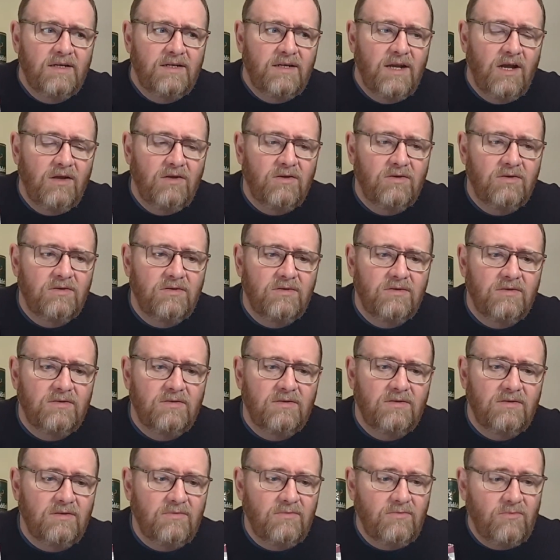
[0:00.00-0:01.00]
Now,
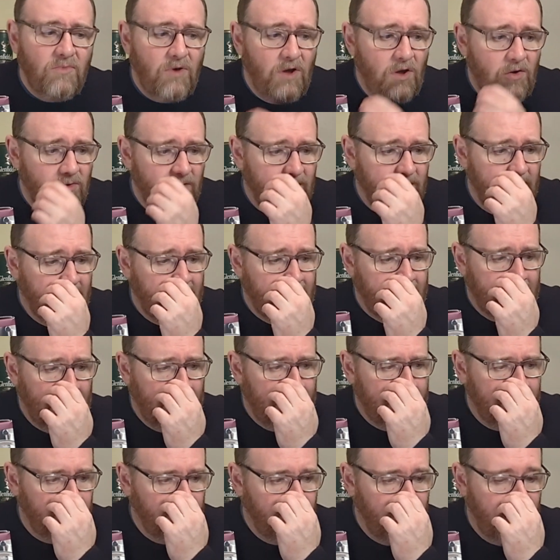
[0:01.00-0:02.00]
while Greene
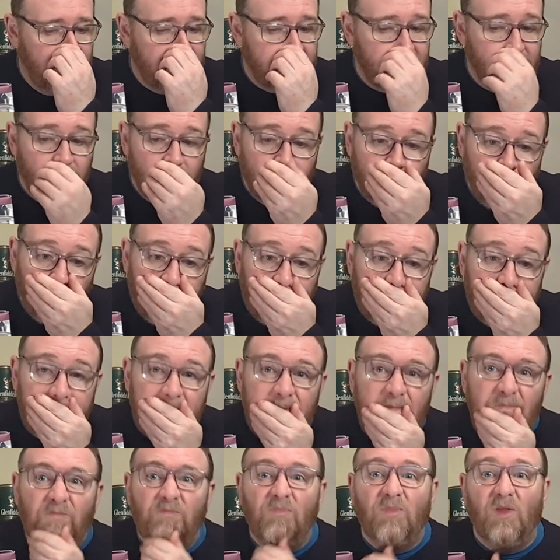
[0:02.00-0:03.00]
King makes some
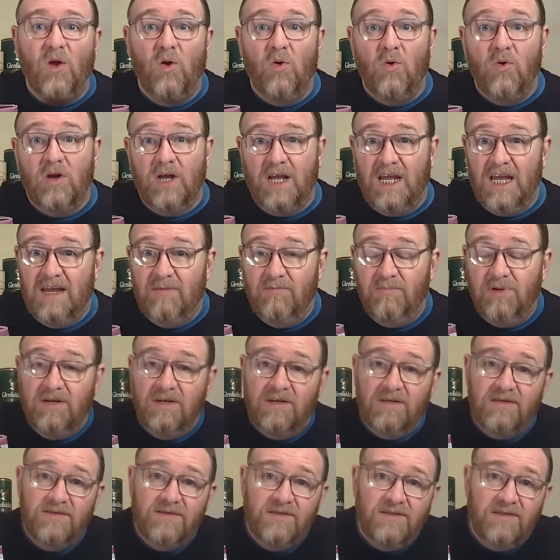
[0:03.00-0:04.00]
okay
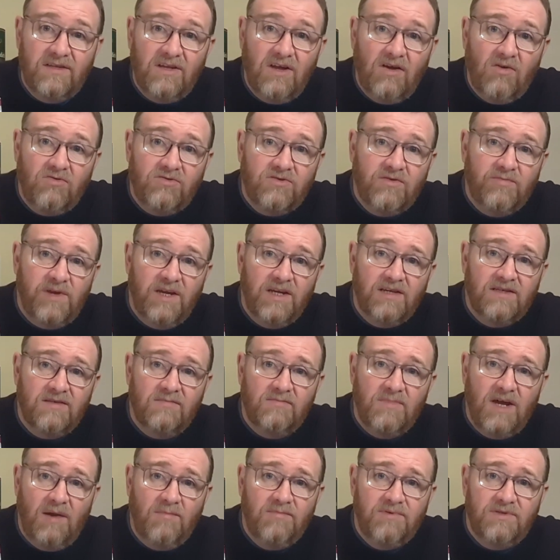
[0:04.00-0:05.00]
beers, they also make
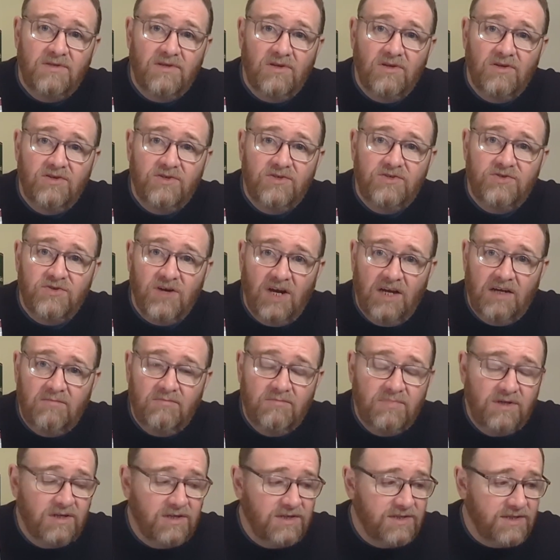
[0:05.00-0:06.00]
some absolute
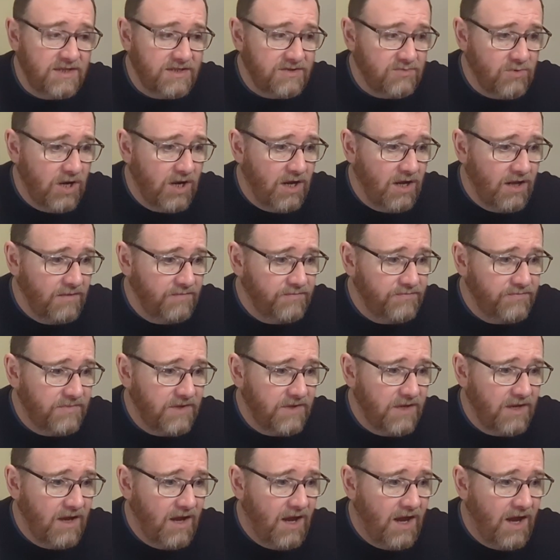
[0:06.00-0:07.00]
tripe beers as well.
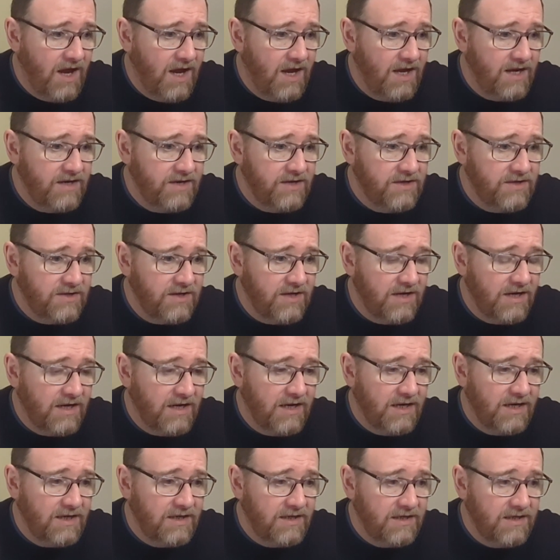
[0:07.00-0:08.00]
And
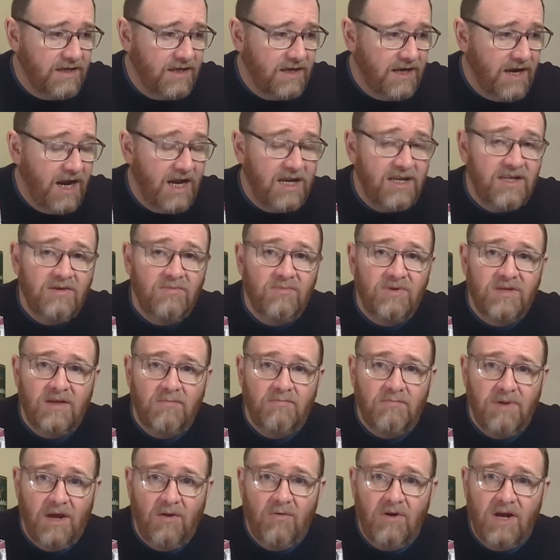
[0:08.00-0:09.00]
anything with a
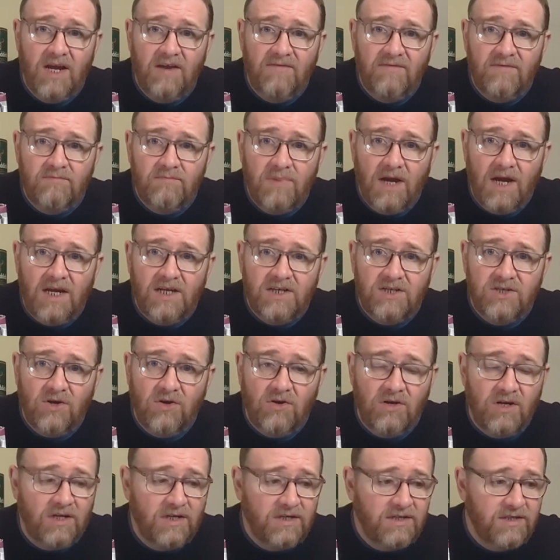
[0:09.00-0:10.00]
Bellhaven badge
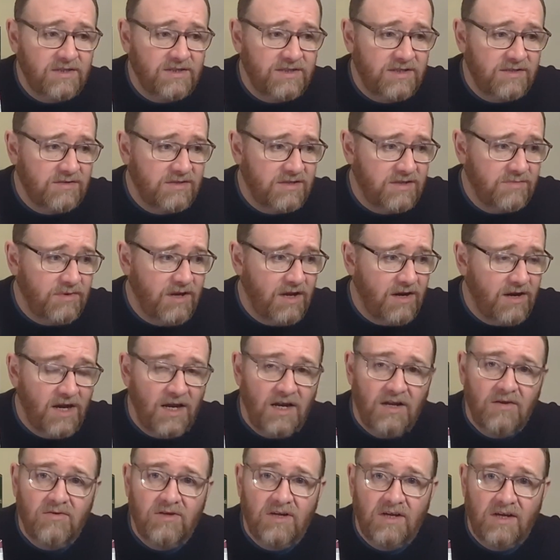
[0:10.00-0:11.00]
on it seems to be a
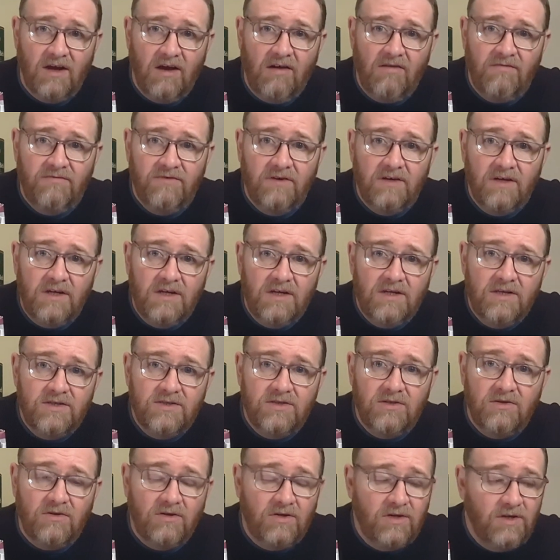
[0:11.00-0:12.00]
right load of guff.
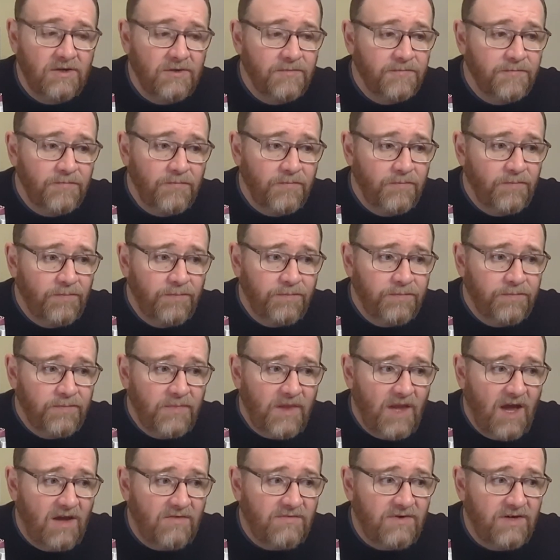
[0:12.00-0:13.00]
So
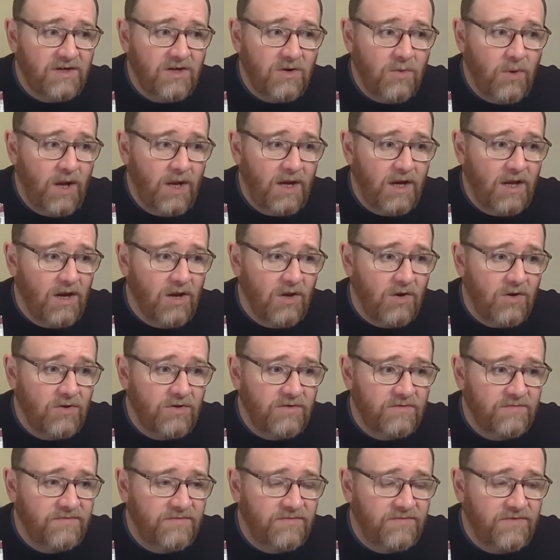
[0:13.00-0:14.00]
I've had quite a lot
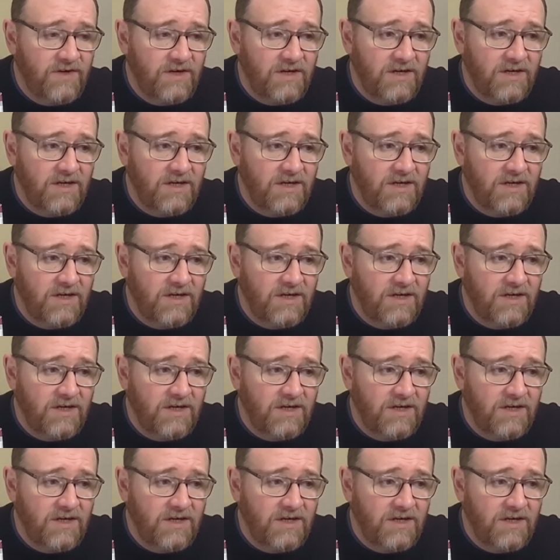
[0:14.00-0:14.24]
of